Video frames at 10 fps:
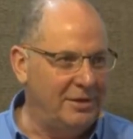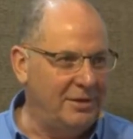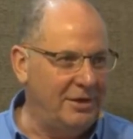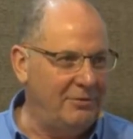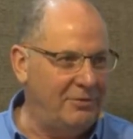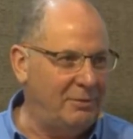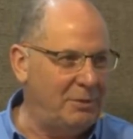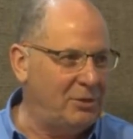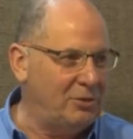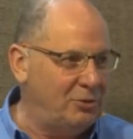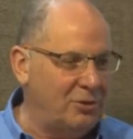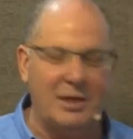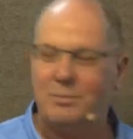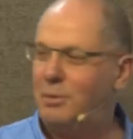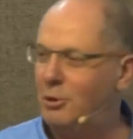uh, because you
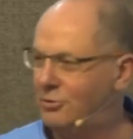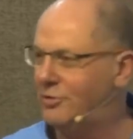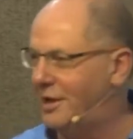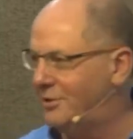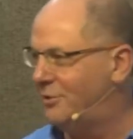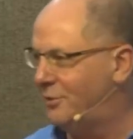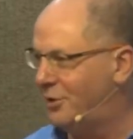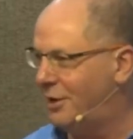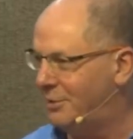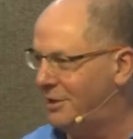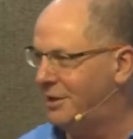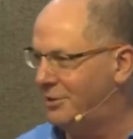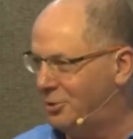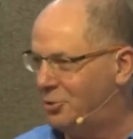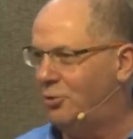get both sides of the remedy
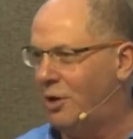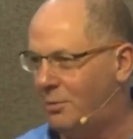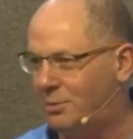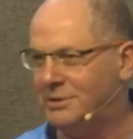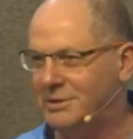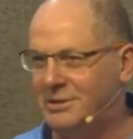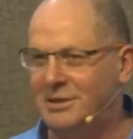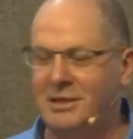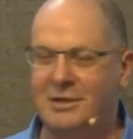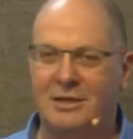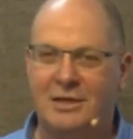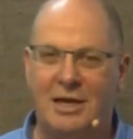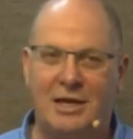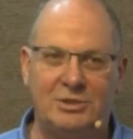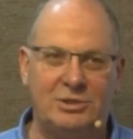and the two opposites that, that
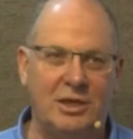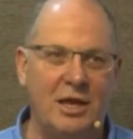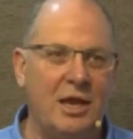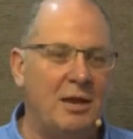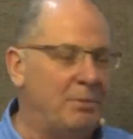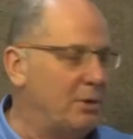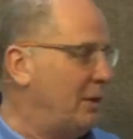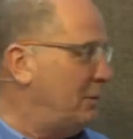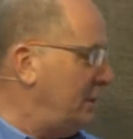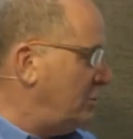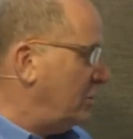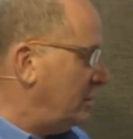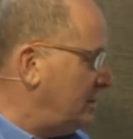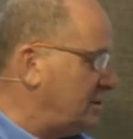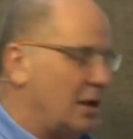clash. But when we took
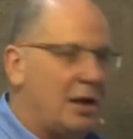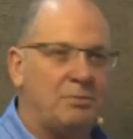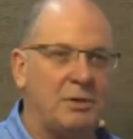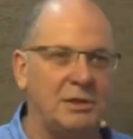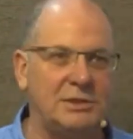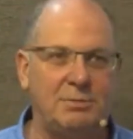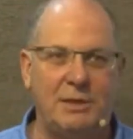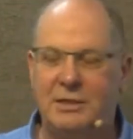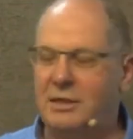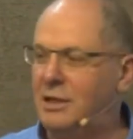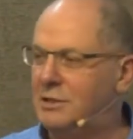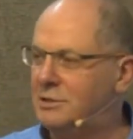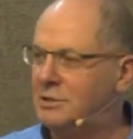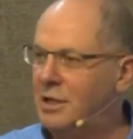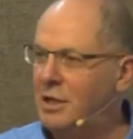the Calopteryx
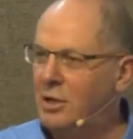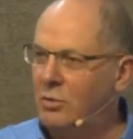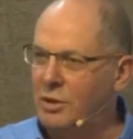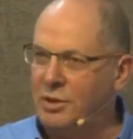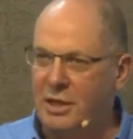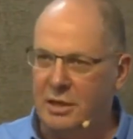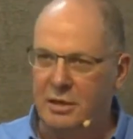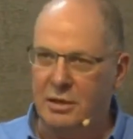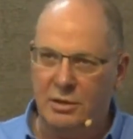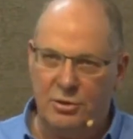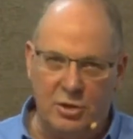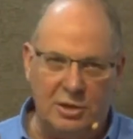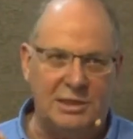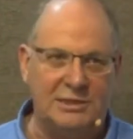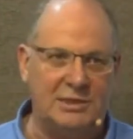splendens, within
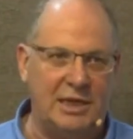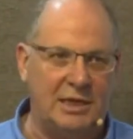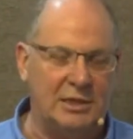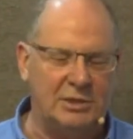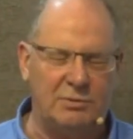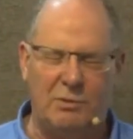30 seconds